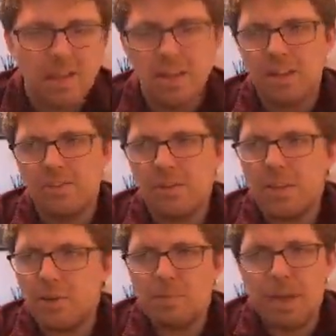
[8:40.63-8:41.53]
So I
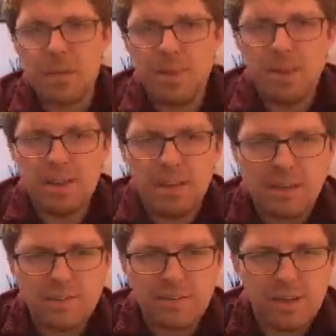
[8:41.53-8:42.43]
think we maybe
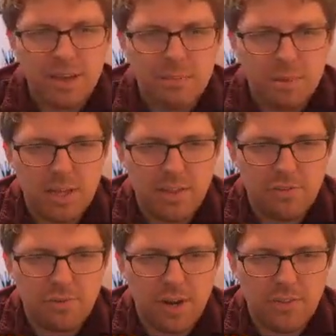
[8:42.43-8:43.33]
didn't play
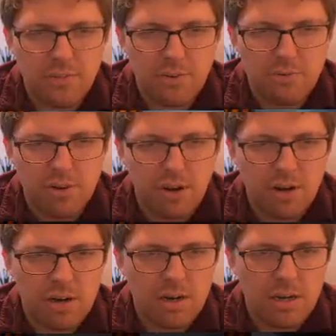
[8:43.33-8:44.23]
this right so
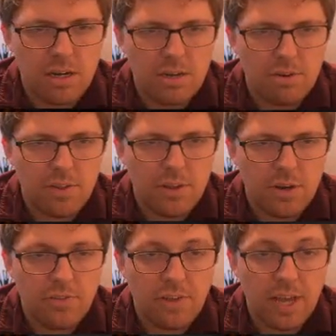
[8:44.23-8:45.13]
far. From the
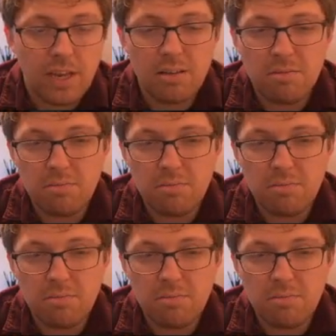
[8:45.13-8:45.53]
units gain